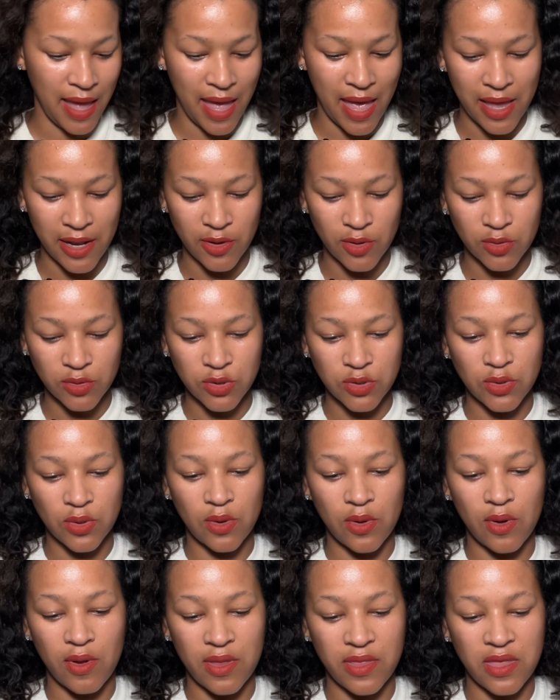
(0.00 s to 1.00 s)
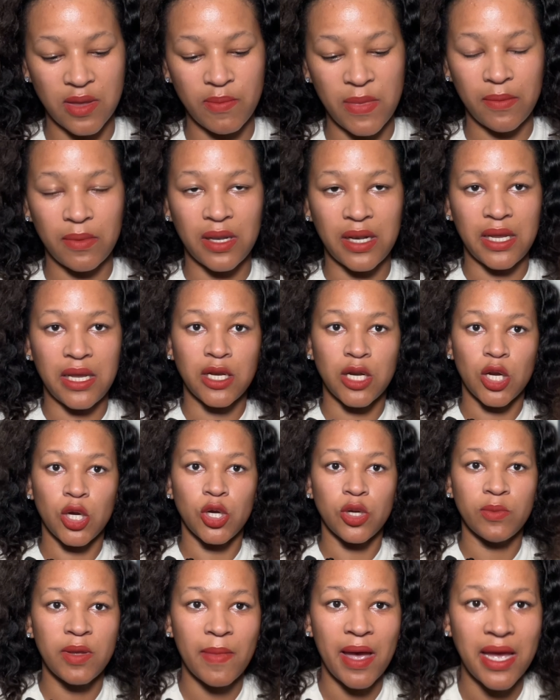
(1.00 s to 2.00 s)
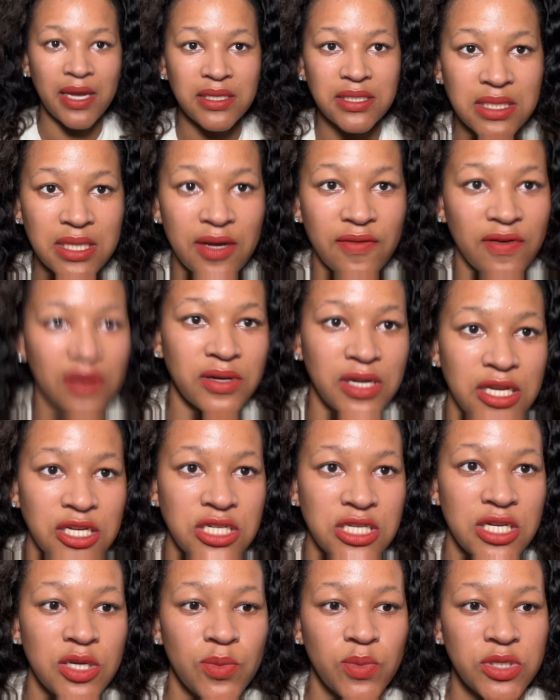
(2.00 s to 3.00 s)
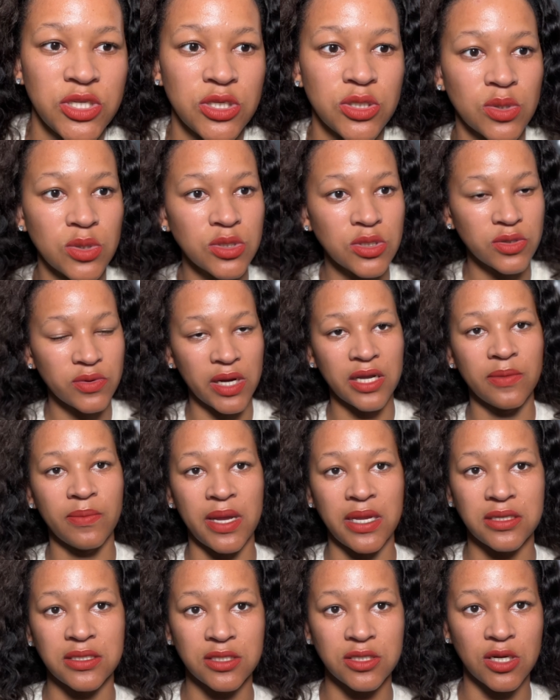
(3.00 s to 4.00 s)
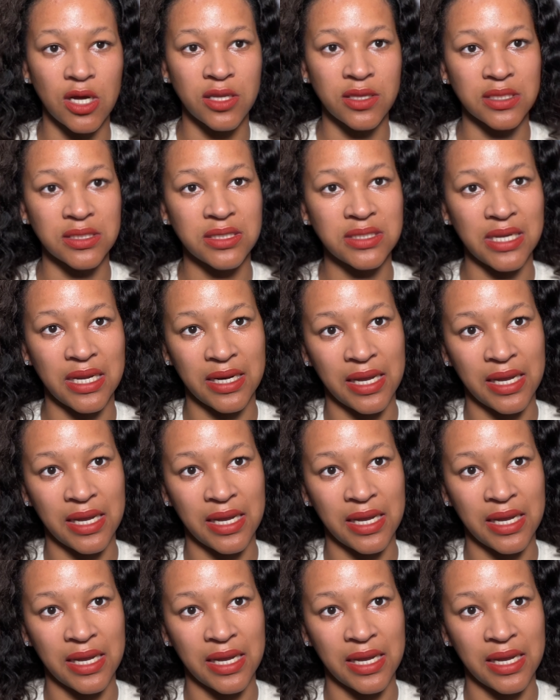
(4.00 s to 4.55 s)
and also the Maybelline Lumi Matte foundation, which is also recommended on the study